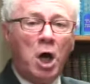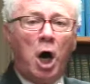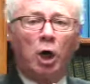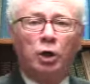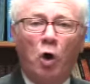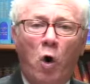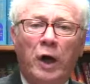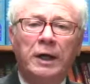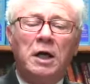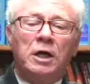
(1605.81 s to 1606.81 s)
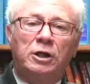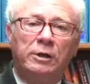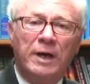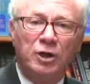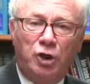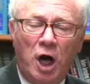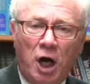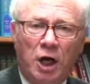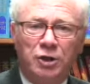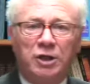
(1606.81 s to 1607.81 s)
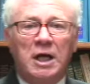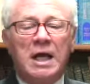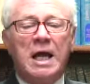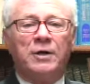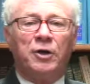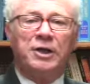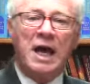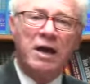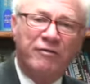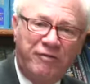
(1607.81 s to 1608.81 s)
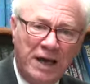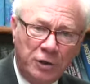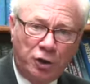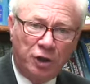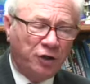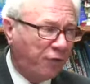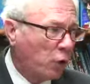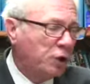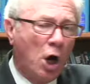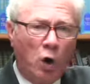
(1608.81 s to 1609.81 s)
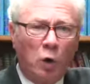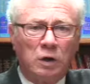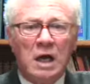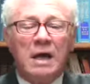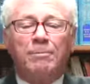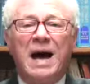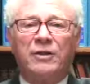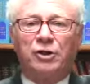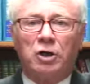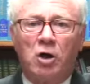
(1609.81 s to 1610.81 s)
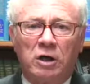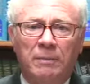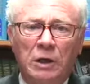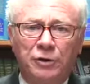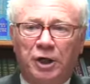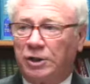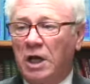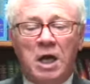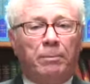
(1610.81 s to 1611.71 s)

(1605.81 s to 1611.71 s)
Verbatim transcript: are going to be judged in the day of vengeance foretold by the Song of Moses.